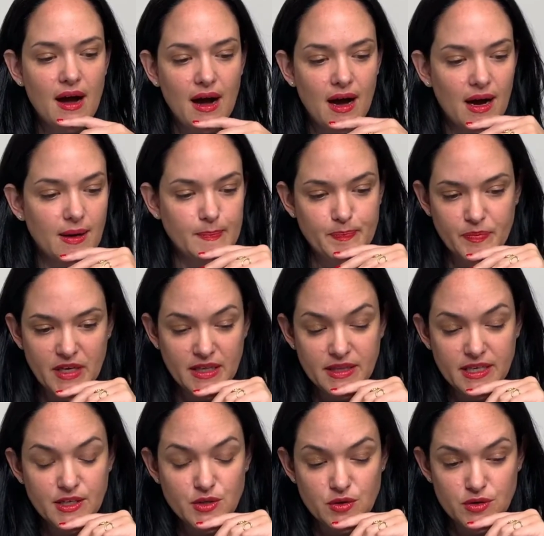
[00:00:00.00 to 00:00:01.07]
And
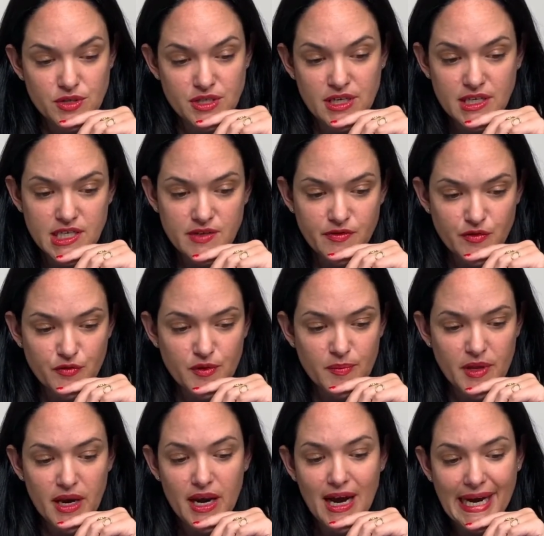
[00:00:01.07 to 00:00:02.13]
these are studies even from
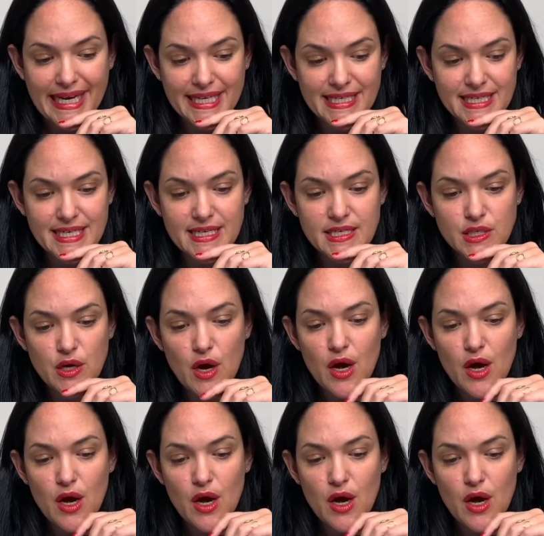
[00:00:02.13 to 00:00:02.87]
the 90s.